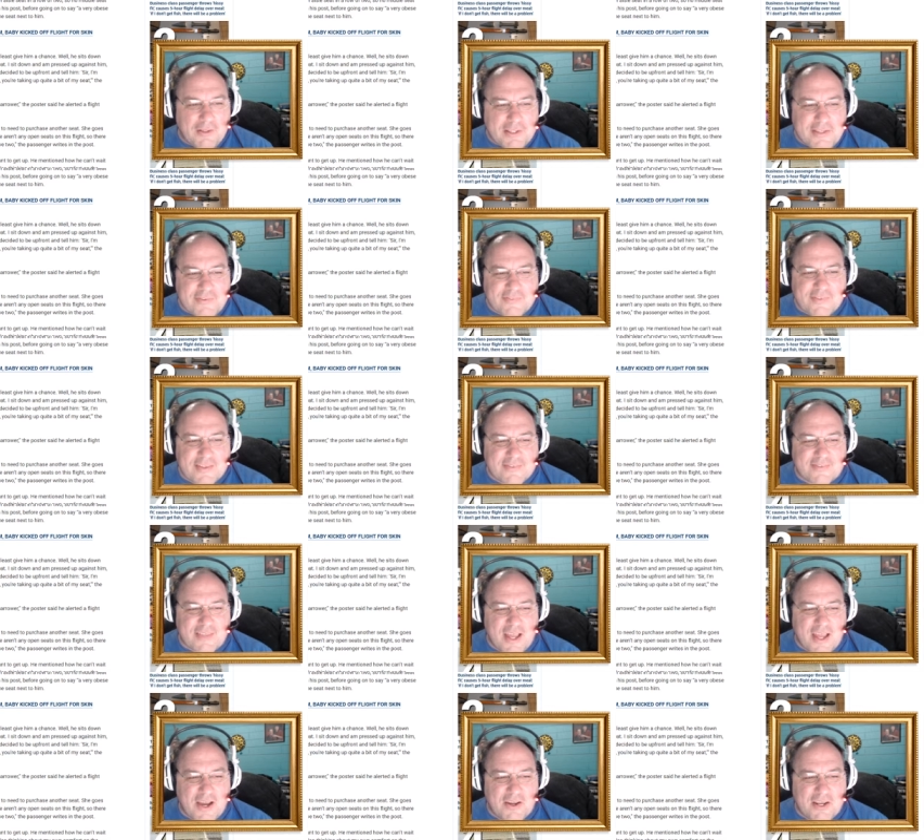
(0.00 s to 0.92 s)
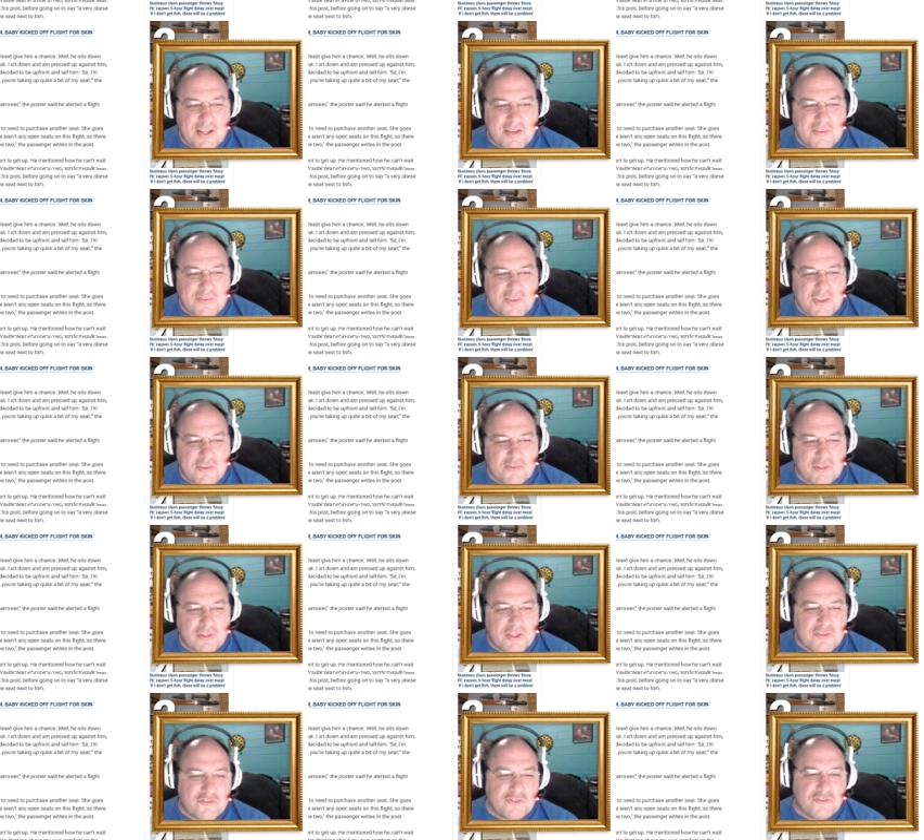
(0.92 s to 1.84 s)
he sits down and is
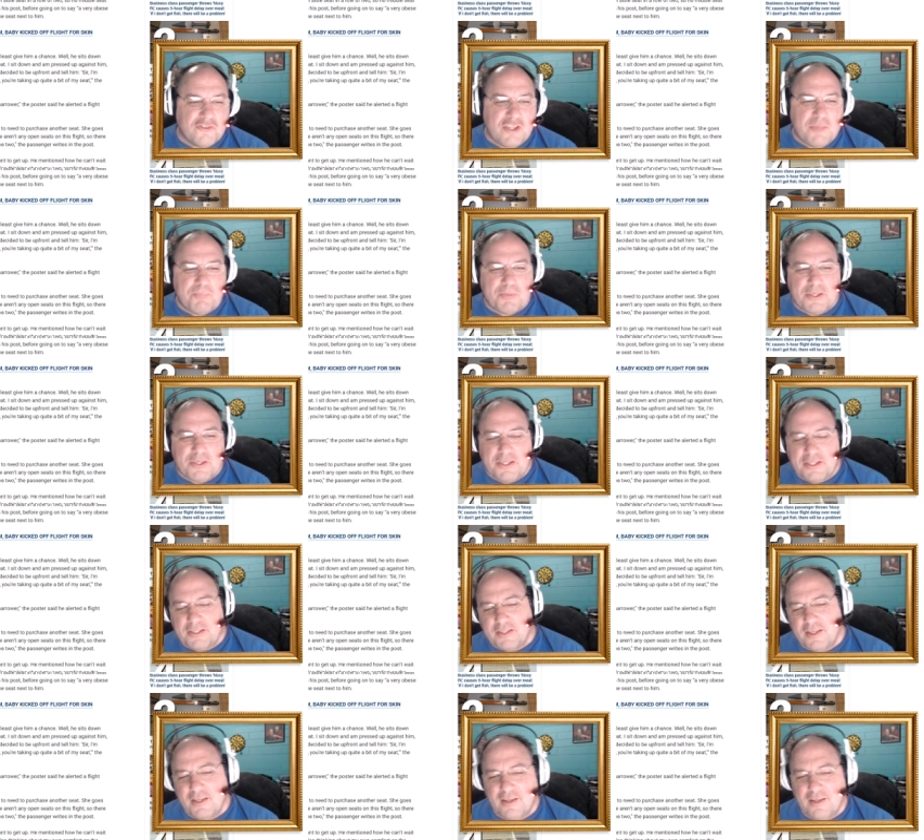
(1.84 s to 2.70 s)
easily seeping.